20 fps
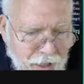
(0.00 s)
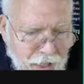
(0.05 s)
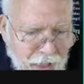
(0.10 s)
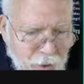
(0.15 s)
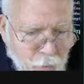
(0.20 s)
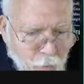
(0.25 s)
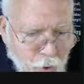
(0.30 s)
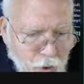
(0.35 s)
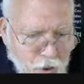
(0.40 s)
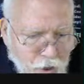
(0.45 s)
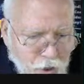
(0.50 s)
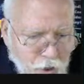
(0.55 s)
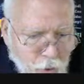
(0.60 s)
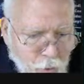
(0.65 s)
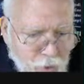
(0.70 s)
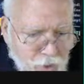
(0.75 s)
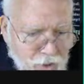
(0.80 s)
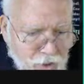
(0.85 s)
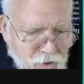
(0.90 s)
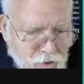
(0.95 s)
I want to know
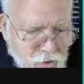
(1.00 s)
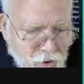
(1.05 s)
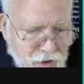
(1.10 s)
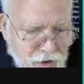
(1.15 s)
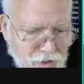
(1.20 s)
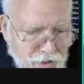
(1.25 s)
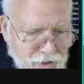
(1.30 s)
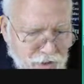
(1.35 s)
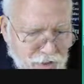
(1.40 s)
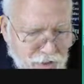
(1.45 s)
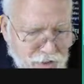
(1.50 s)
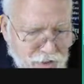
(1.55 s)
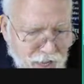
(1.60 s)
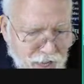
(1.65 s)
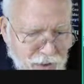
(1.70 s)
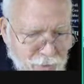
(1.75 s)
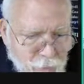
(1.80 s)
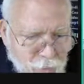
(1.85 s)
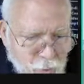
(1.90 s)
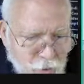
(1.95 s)
what the trend is, because I
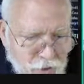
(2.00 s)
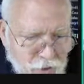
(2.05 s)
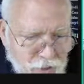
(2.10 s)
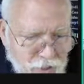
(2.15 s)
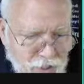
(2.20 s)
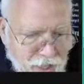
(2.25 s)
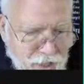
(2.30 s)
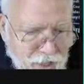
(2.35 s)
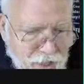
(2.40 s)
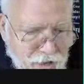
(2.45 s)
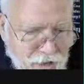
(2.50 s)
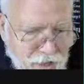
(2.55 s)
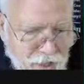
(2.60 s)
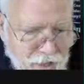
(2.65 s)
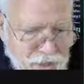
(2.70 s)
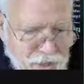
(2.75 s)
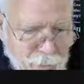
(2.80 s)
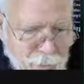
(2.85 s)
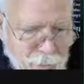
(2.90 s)
am going to take less